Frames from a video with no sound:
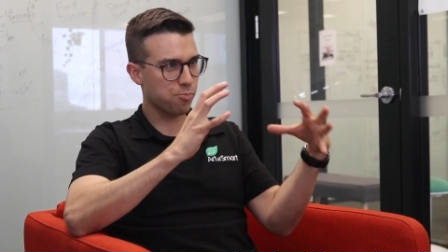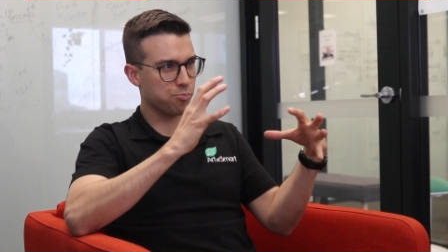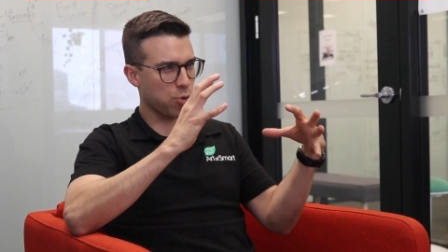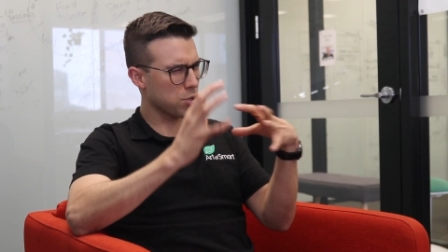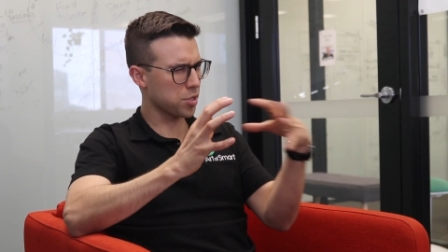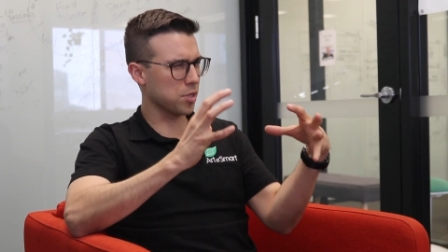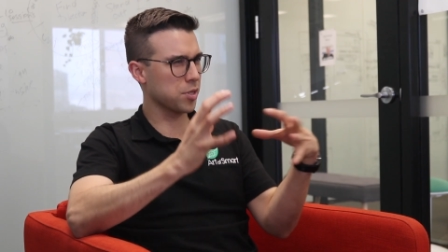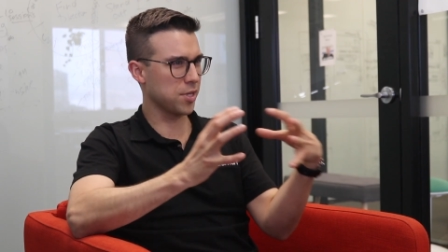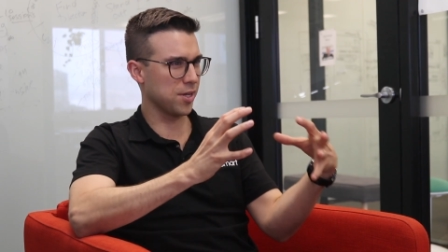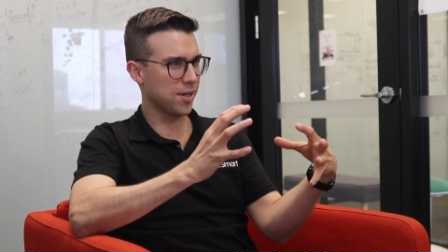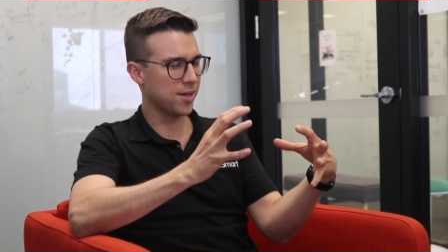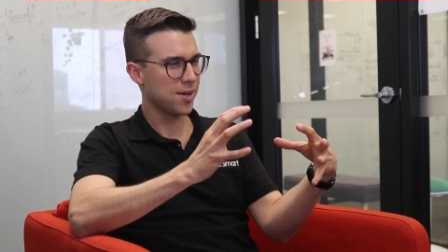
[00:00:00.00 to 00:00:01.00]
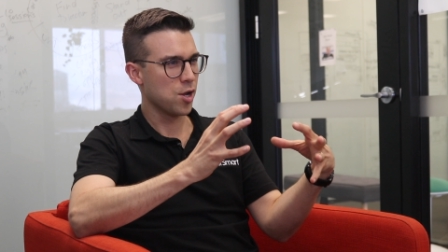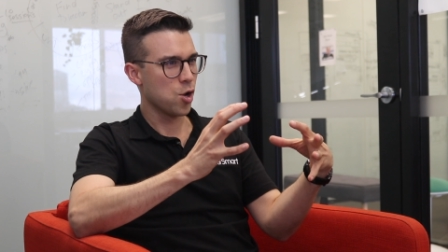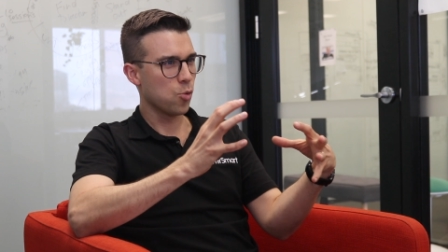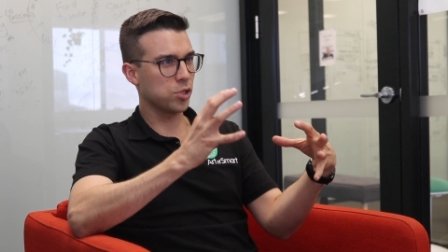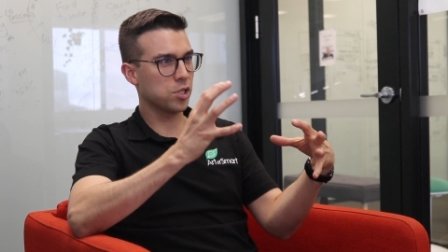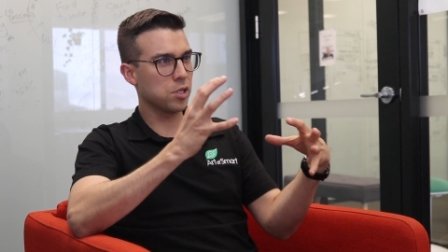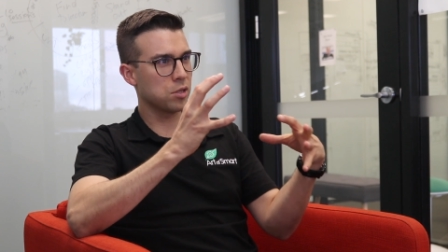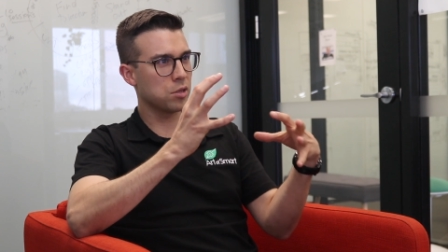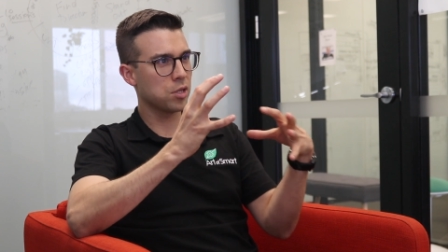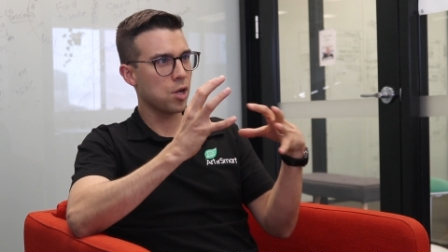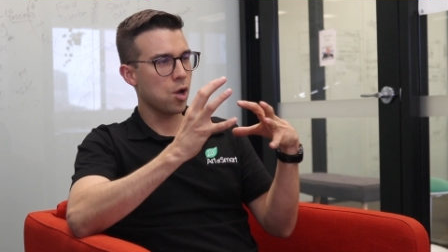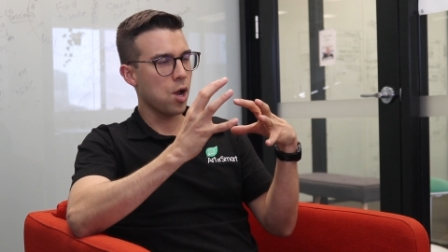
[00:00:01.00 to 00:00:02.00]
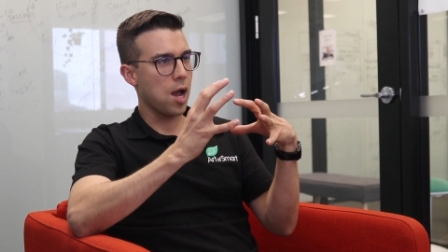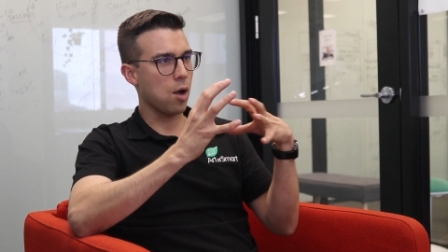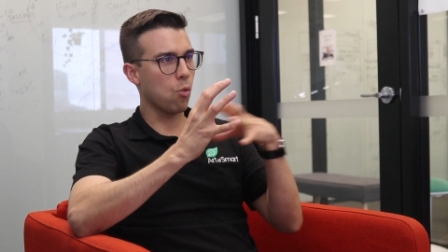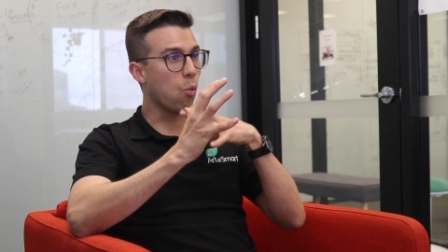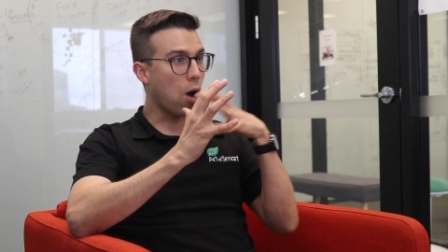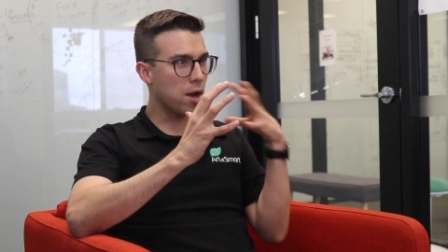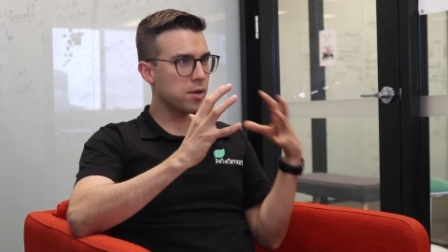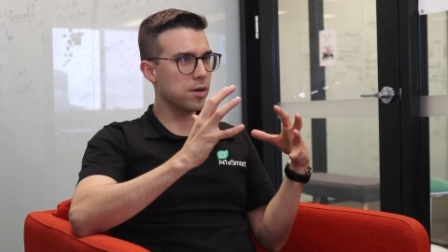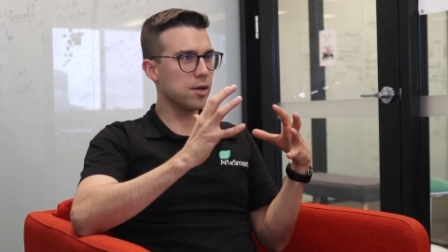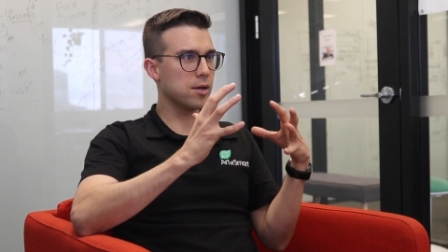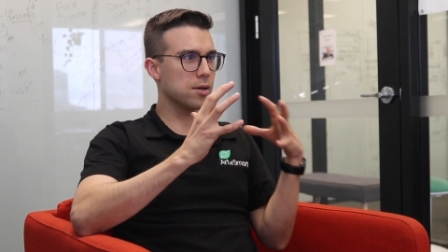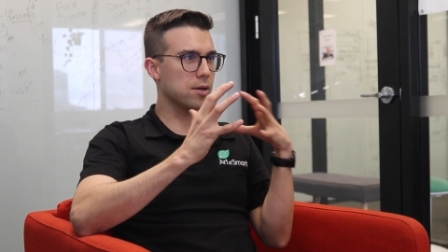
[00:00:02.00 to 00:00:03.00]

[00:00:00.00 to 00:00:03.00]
process here, which is one,